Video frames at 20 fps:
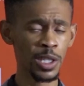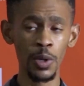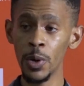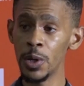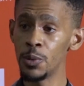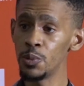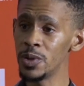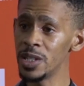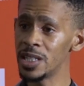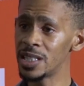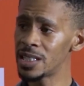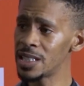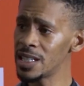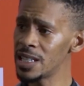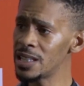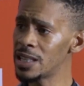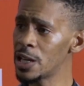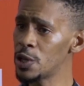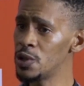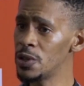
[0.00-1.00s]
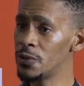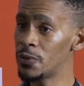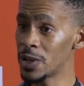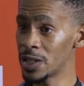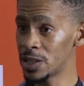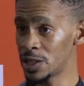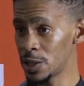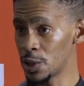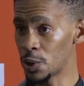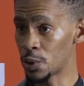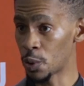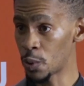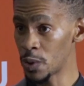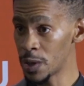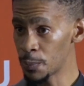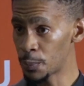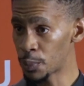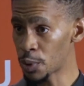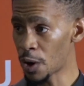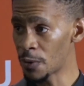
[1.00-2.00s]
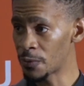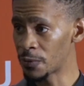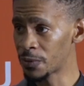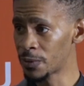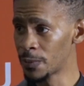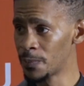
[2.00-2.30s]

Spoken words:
So when we see the university growing prof,